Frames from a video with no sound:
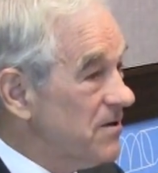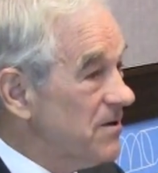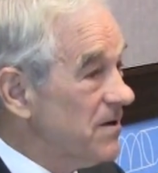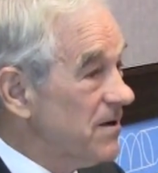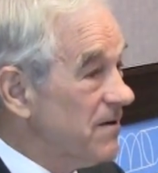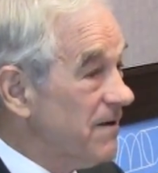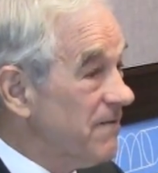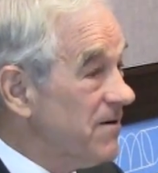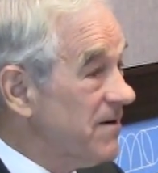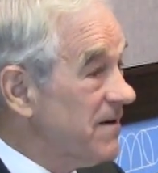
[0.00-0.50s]
You
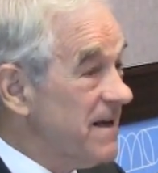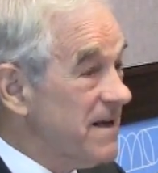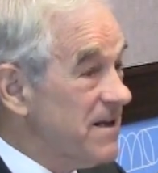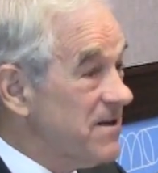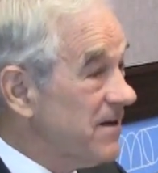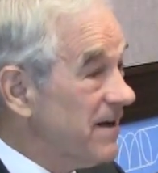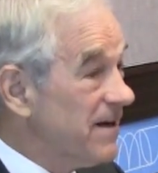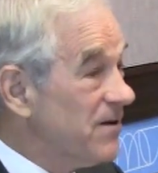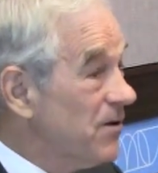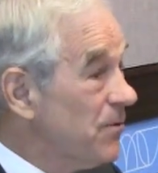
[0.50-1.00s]
know, every day
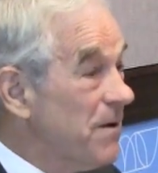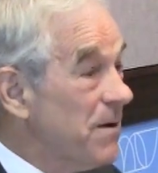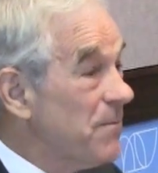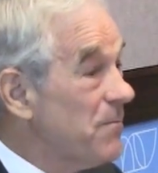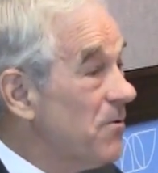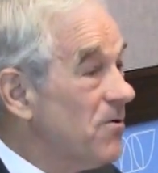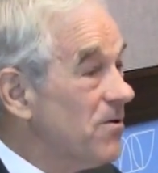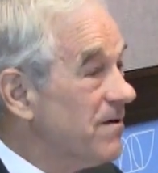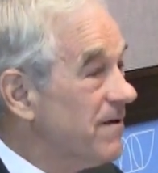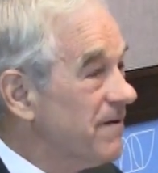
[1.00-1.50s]
you get a little bit
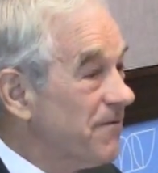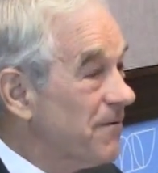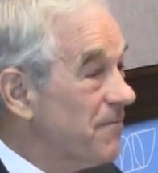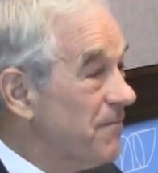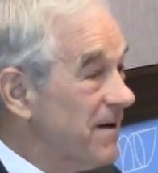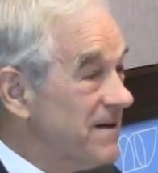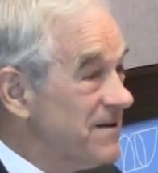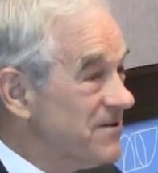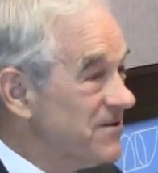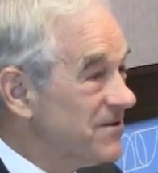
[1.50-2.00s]
more
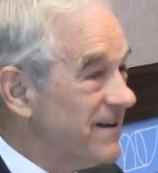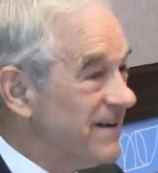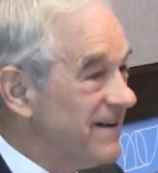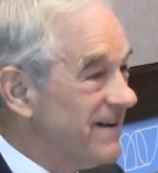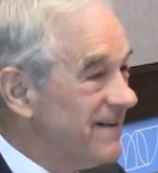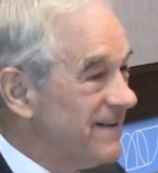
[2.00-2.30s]
information.